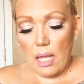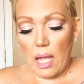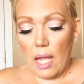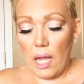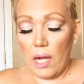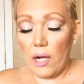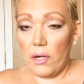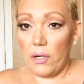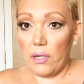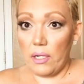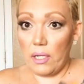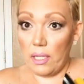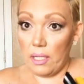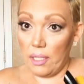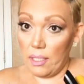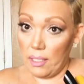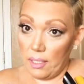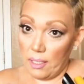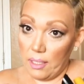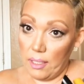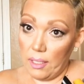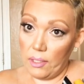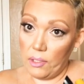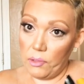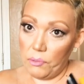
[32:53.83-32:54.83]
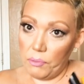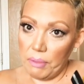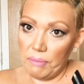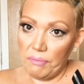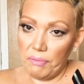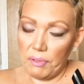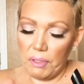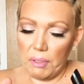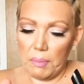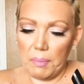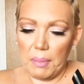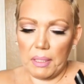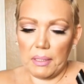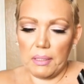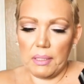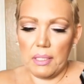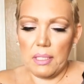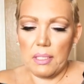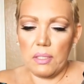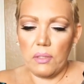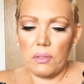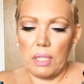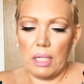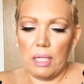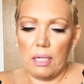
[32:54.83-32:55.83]
I heard another review about
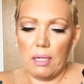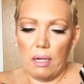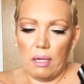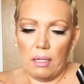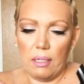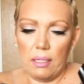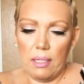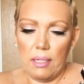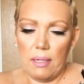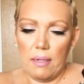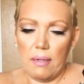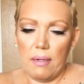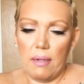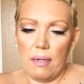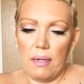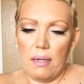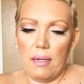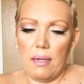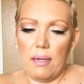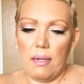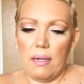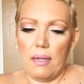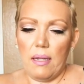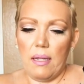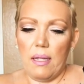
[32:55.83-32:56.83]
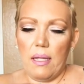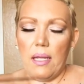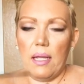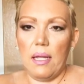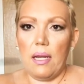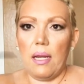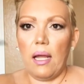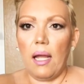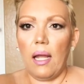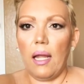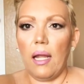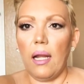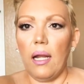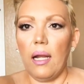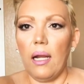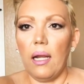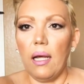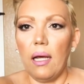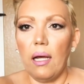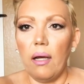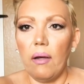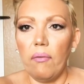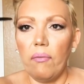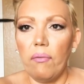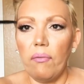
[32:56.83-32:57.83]
this, so I got it. And I
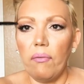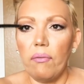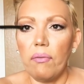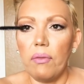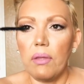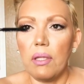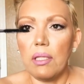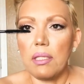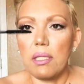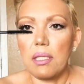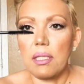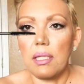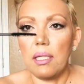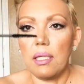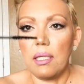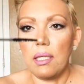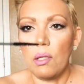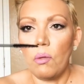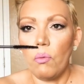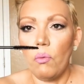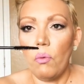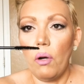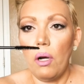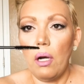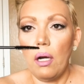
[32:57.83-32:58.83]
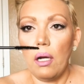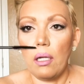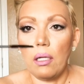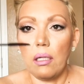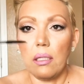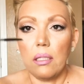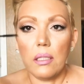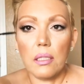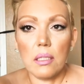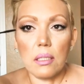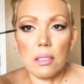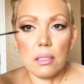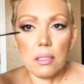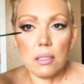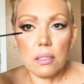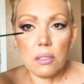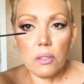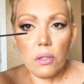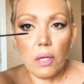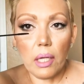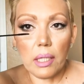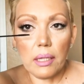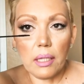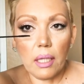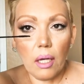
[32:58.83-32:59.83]
love the skinny wand.
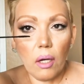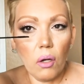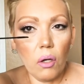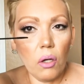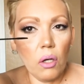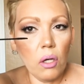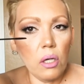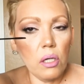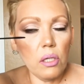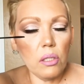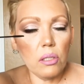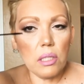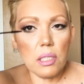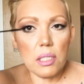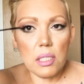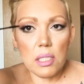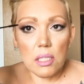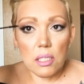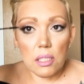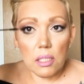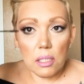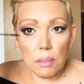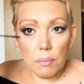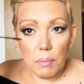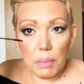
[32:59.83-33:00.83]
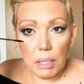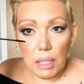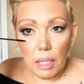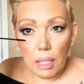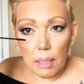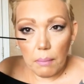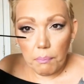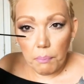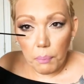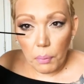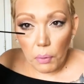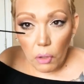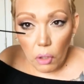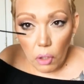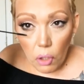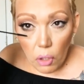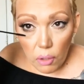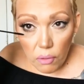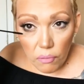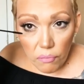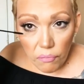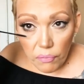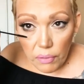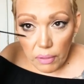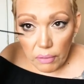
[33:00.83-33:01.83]
So I thought, oh, this is going to be like
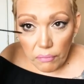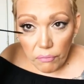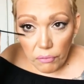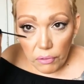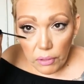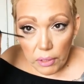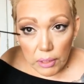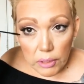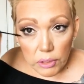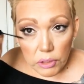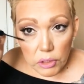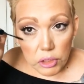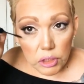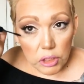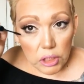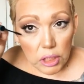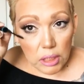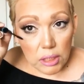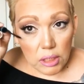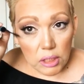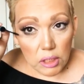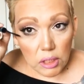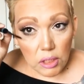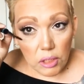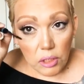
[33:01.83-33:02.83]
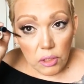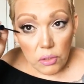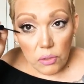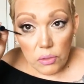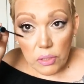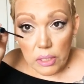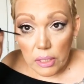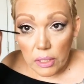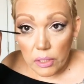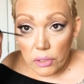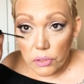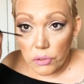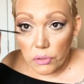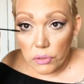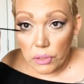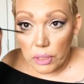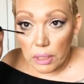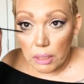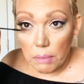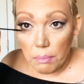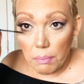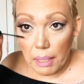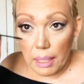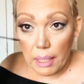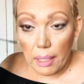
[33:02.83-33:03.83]
perfect for just to use
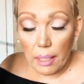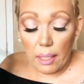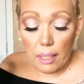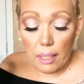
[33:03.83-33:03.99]
underneath my